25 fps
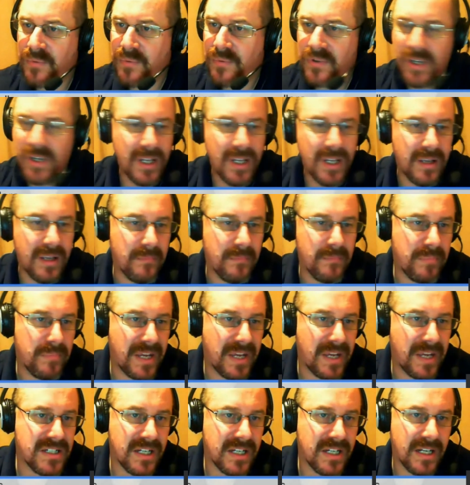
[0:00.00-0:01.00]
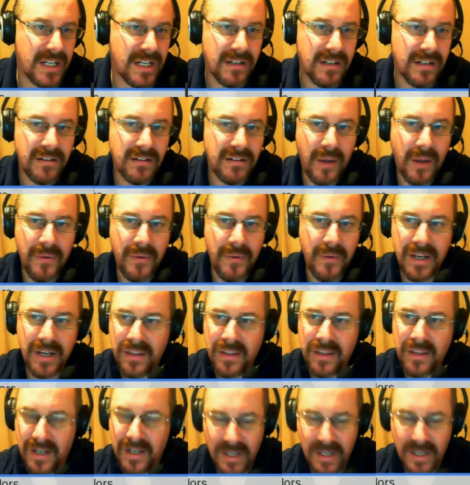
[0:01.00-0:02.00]
we've got it basic going. I
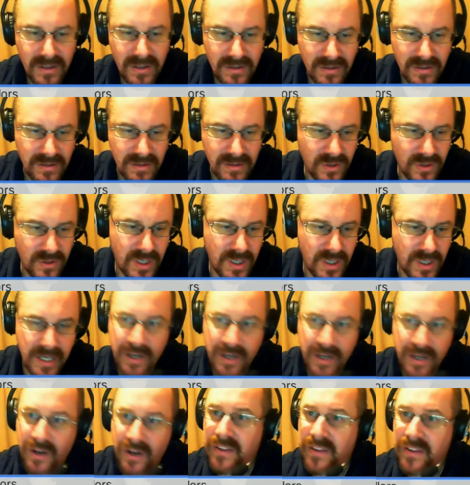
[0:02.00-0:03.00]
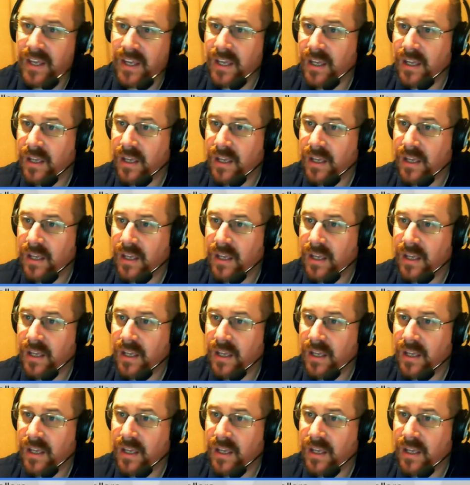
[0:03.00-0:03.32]
think I'll call it a night there.